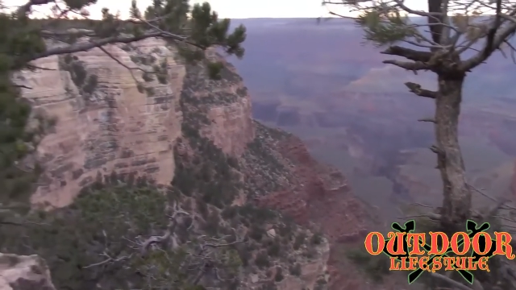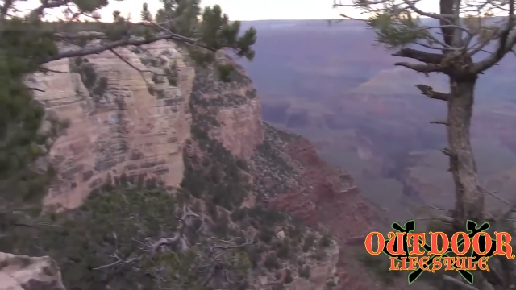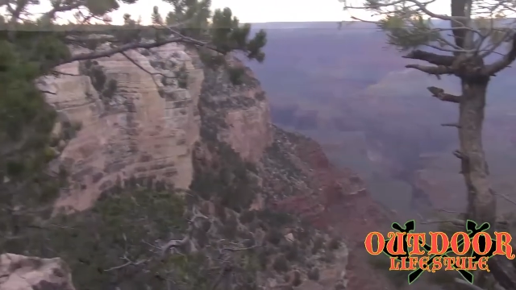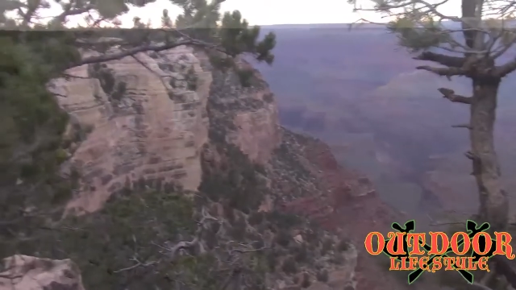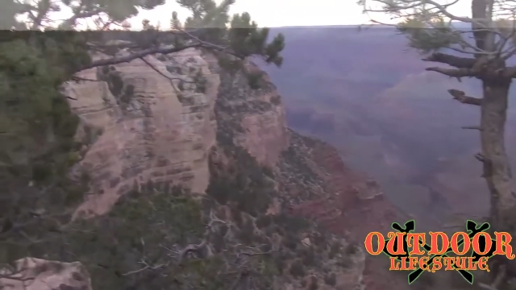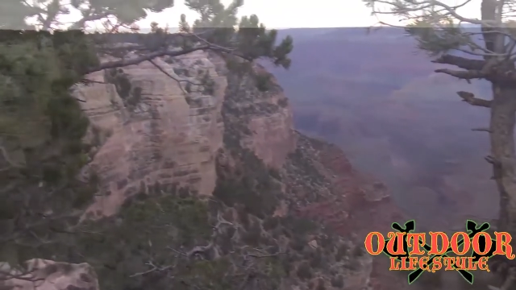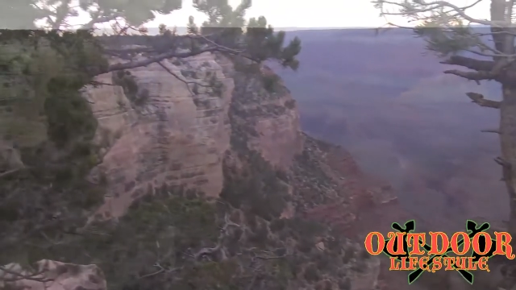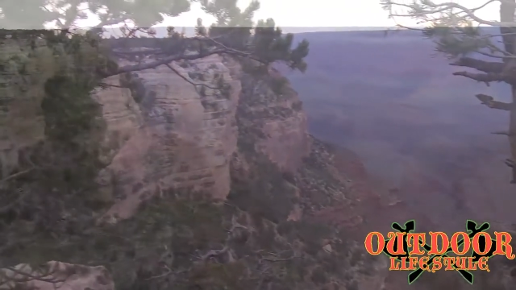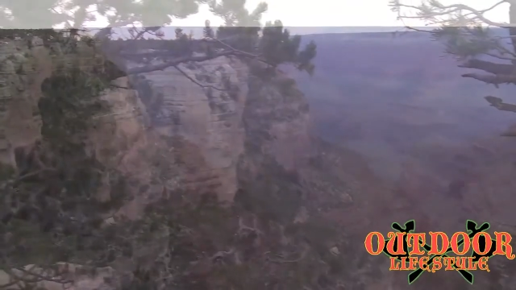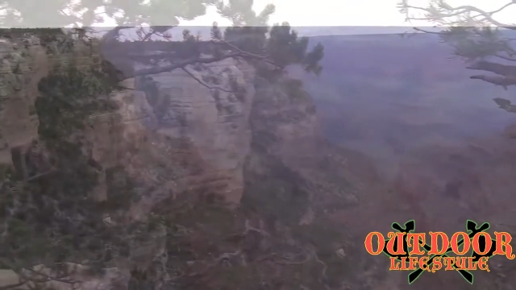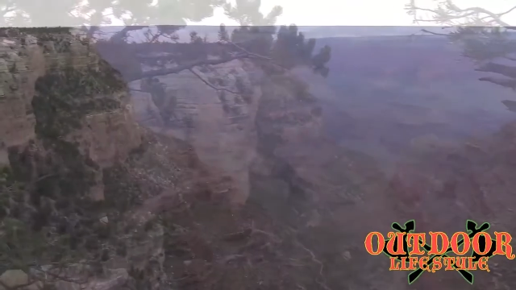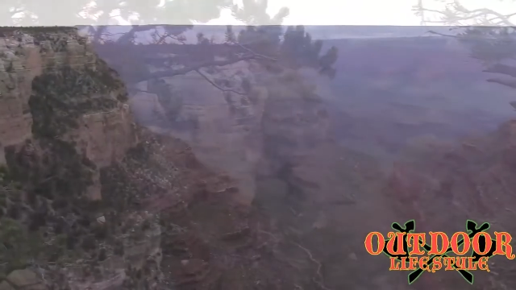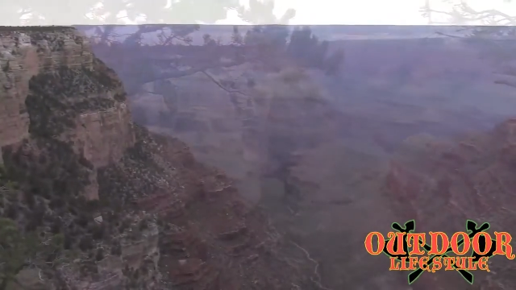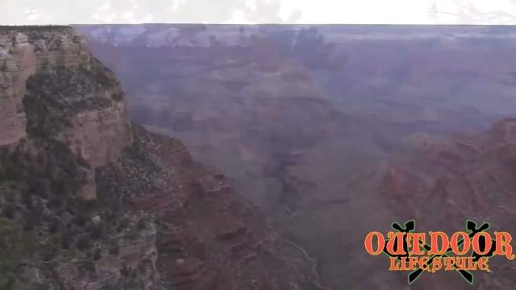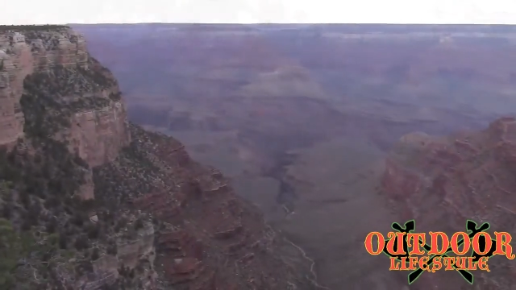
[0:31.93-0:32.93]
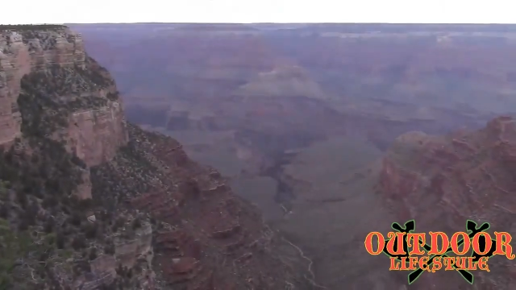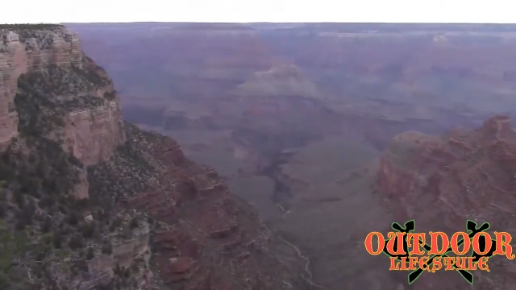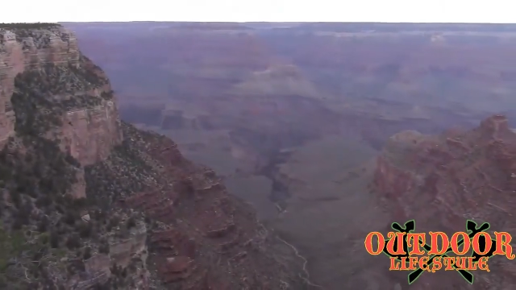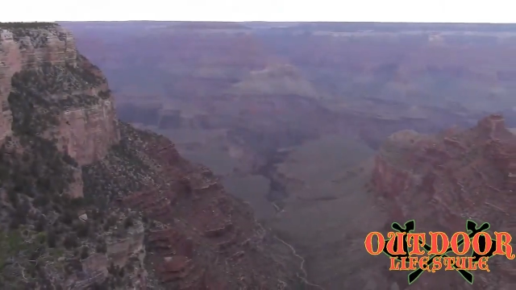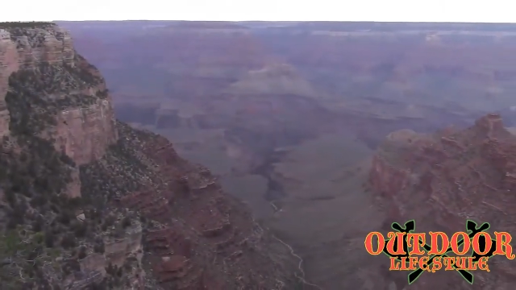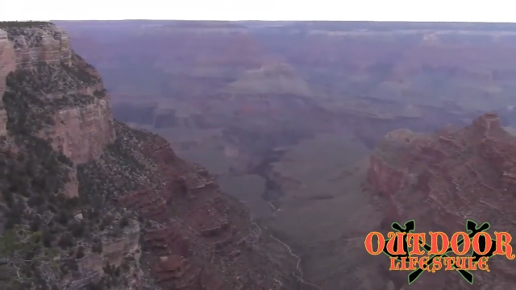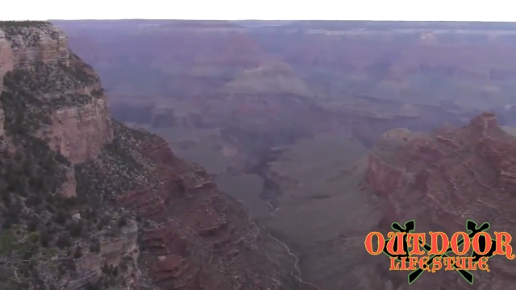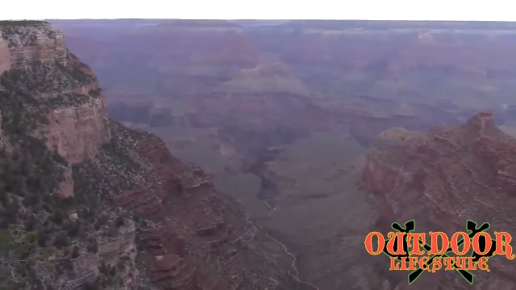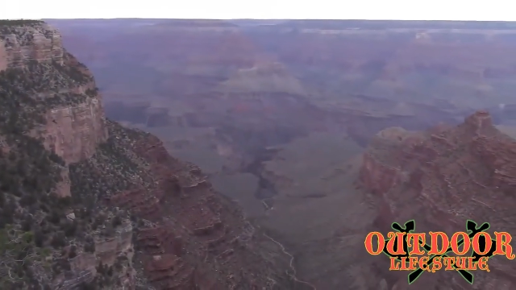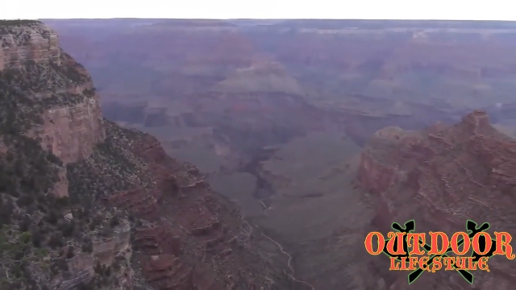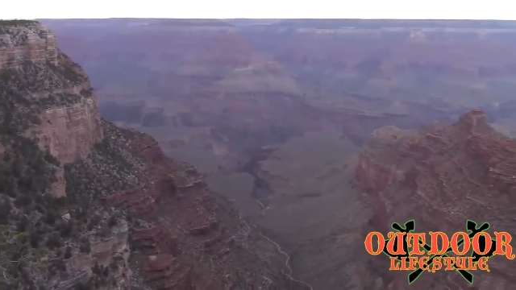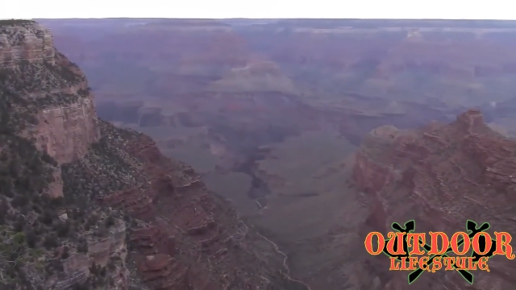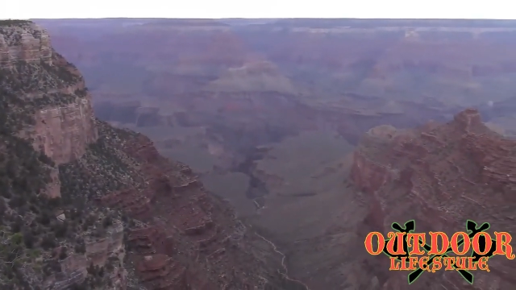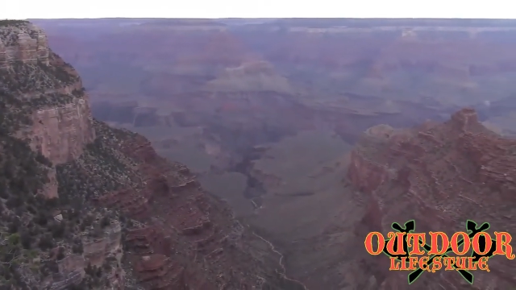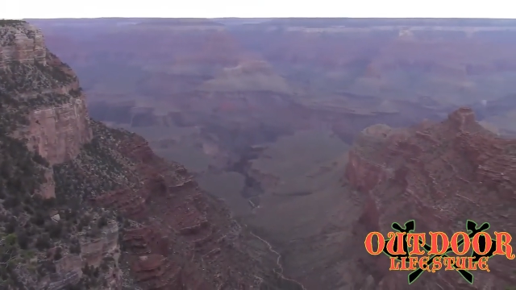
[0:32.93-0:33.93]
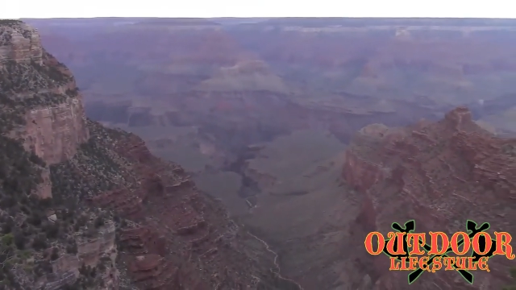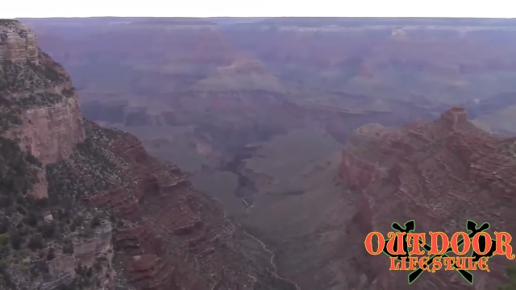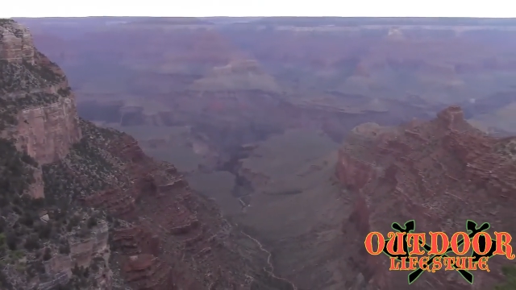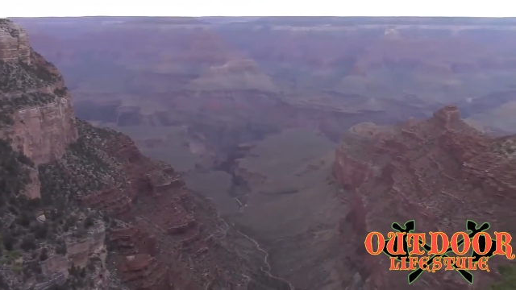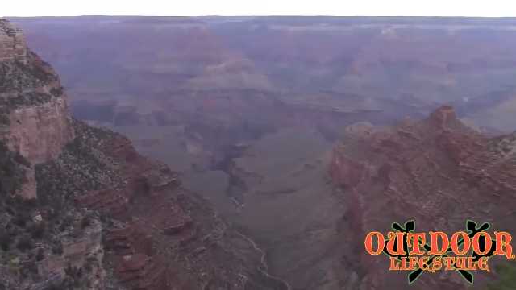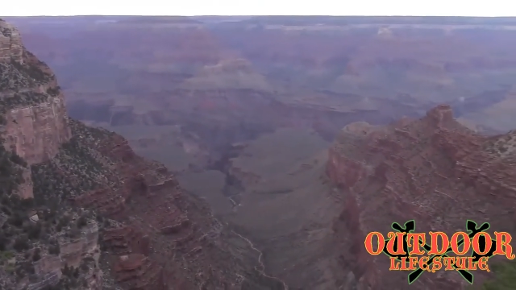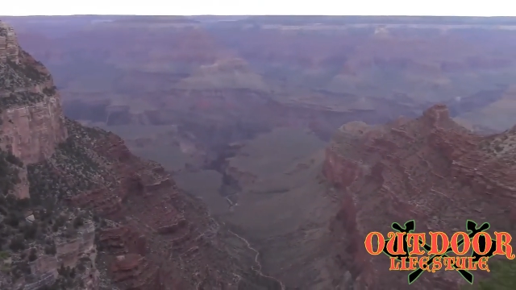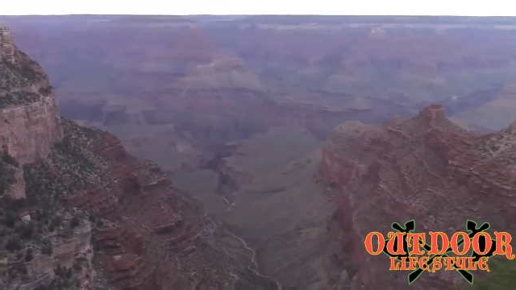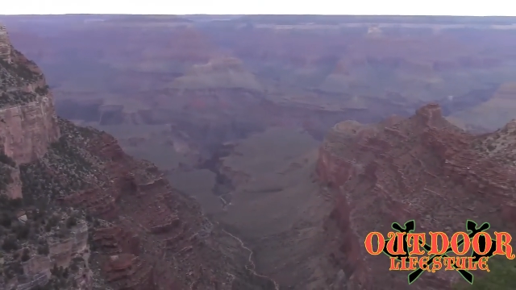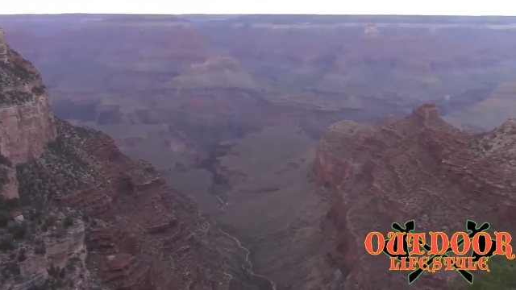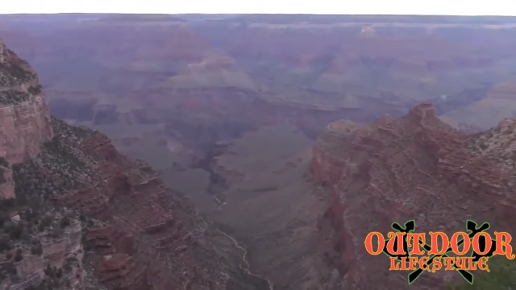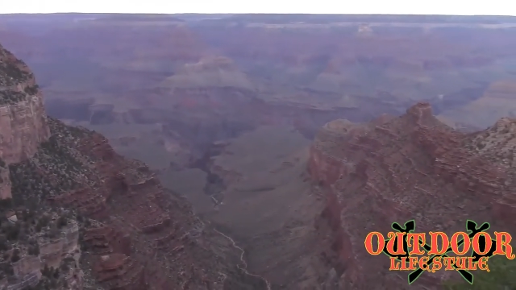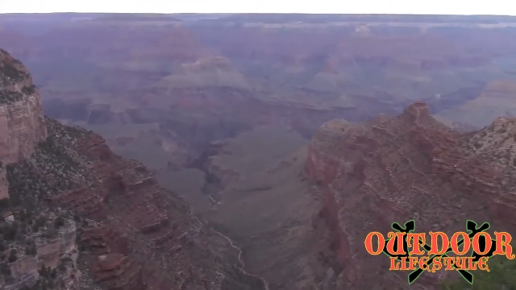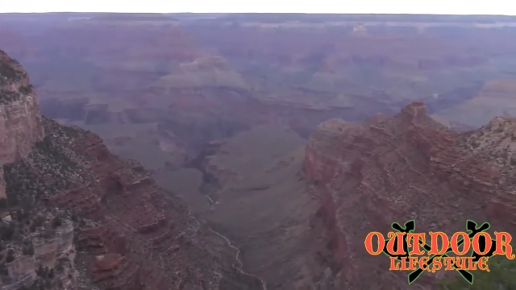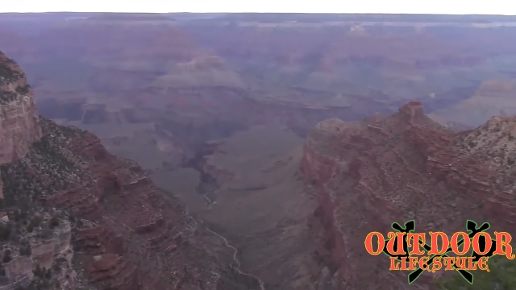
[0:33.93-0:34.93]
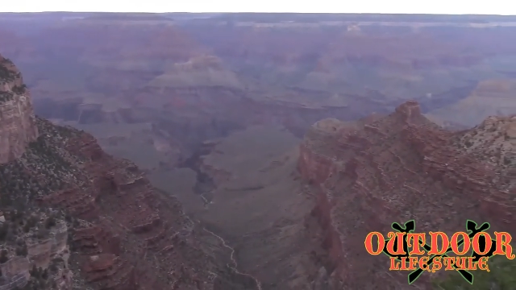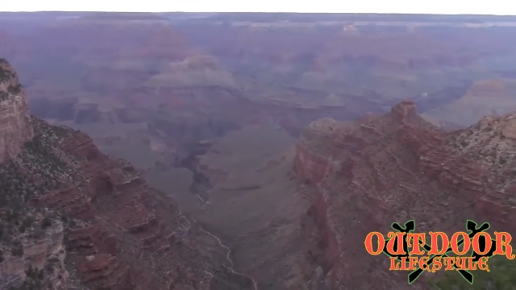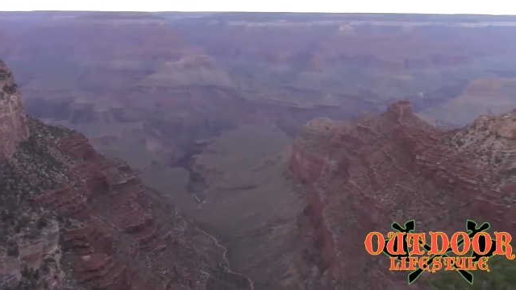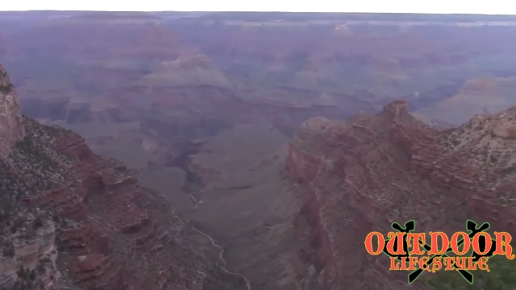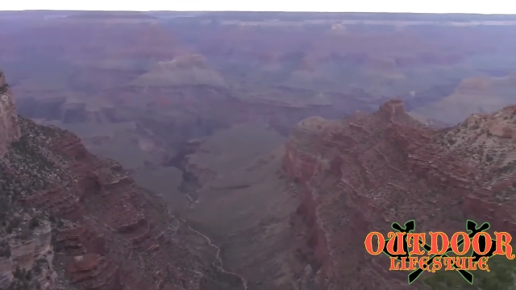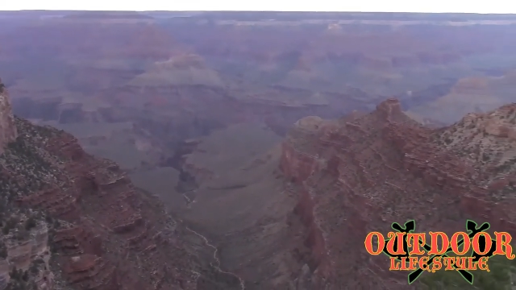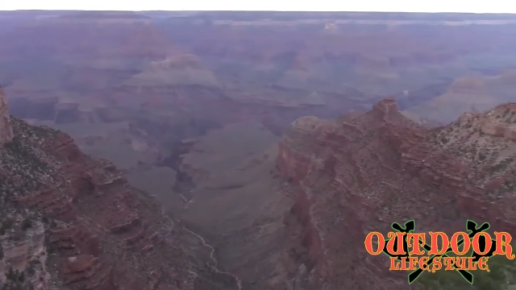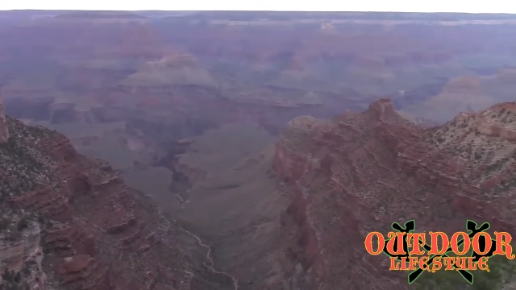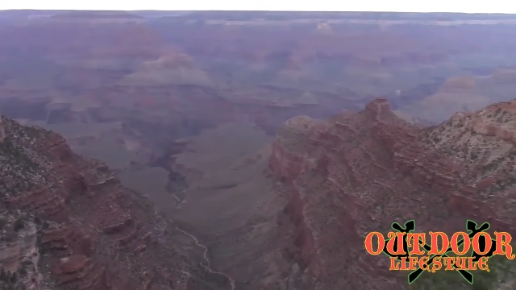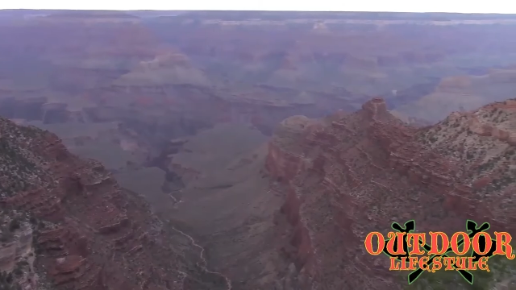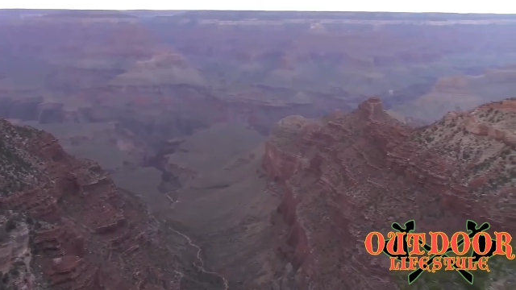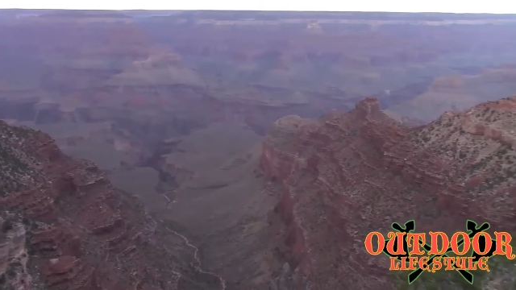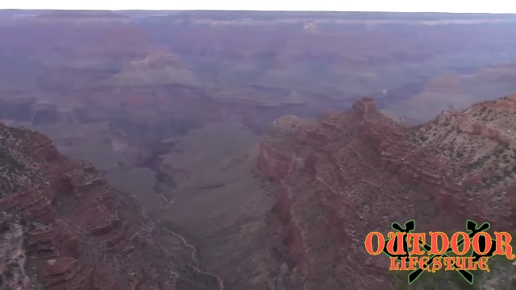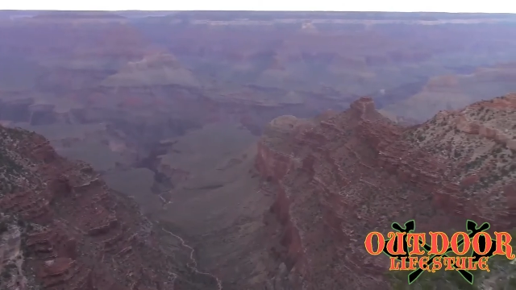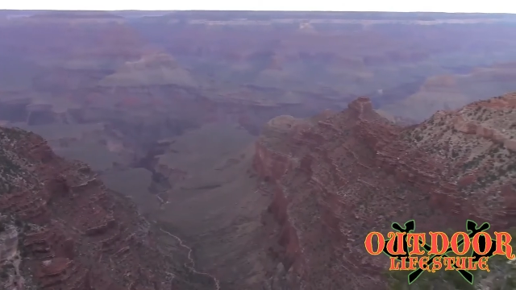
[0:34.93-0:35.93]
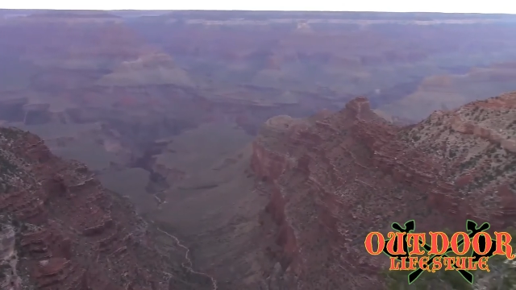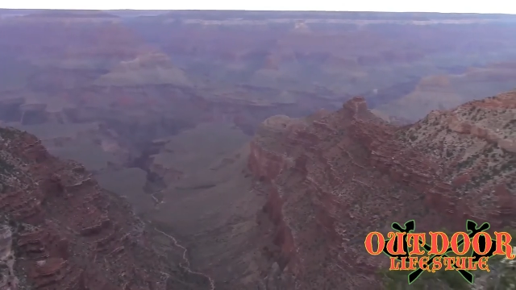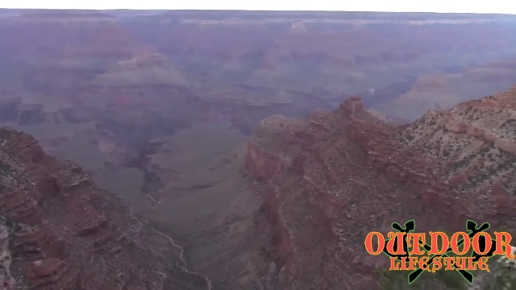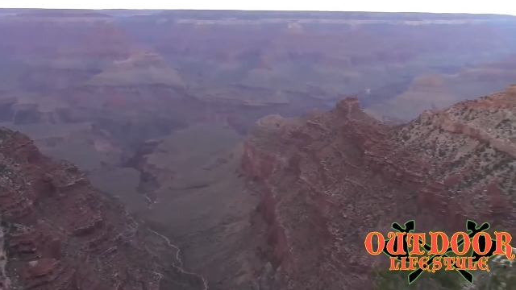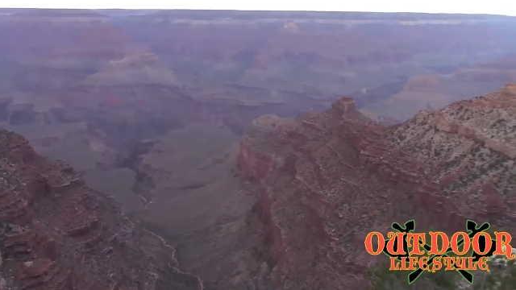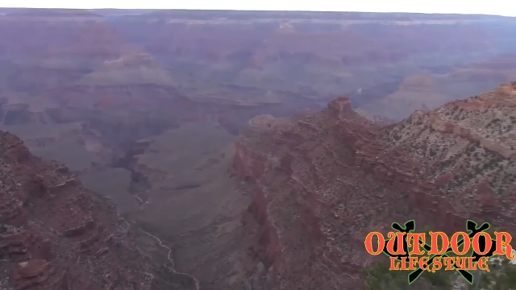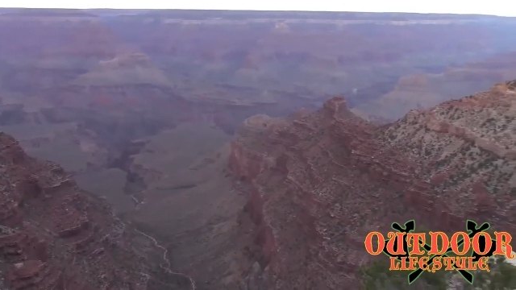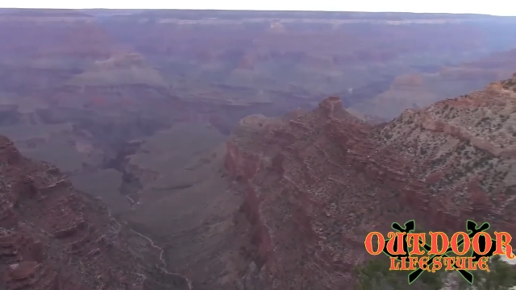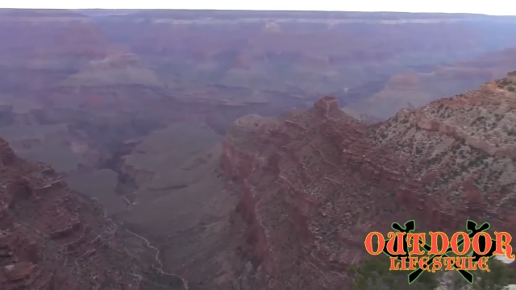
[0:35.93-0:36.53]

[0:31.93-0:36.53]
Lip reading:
Nobody's mouth can be seen.